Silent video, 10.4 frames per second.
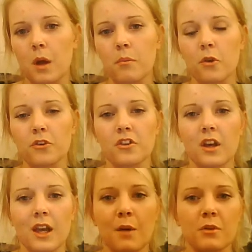a blonder
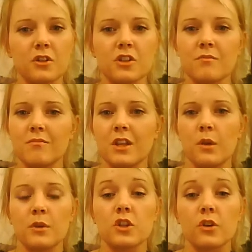turnout, but
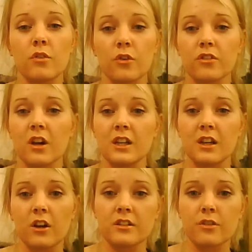we should have gone slightly
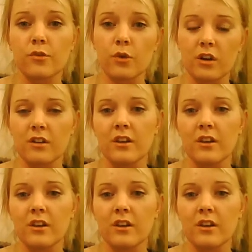lighter for her.